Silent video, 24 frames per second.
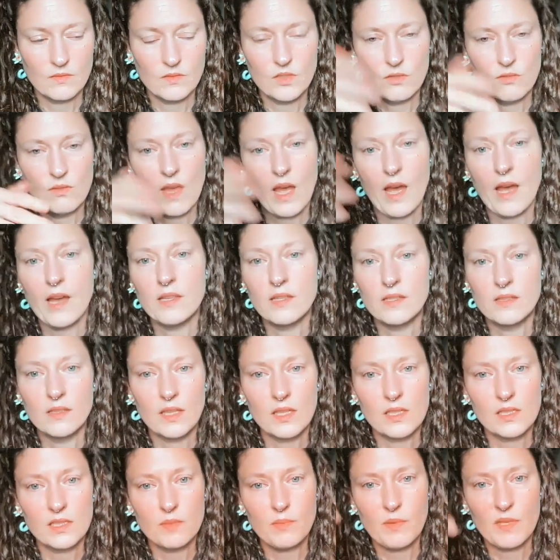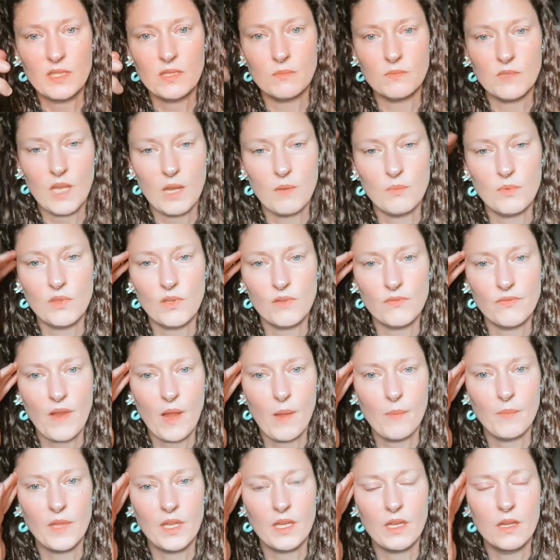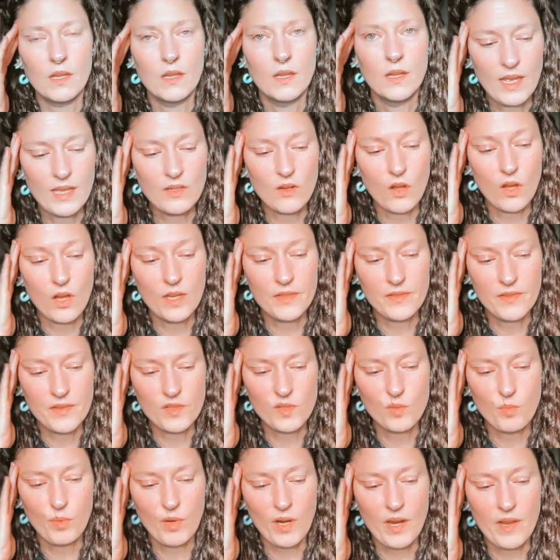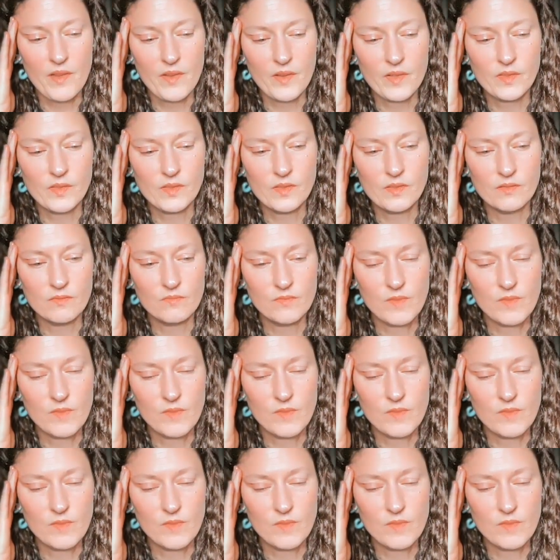do that and like spend some time with their family. And on those breaks,